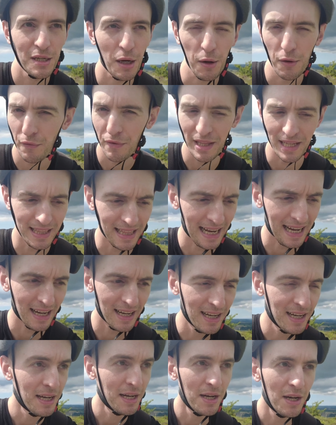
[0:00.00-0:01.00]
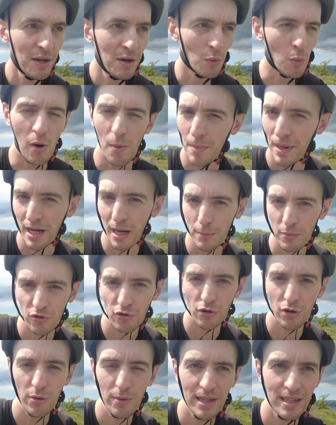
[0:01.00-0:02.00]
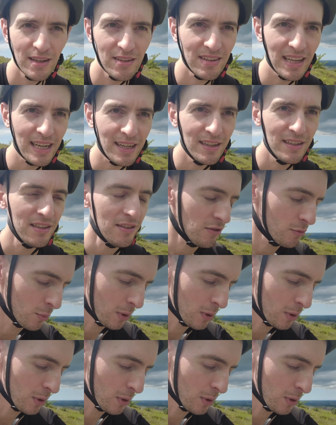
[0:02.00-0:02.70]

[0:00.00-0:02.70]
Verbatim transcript: Hopefully that won't become true in a second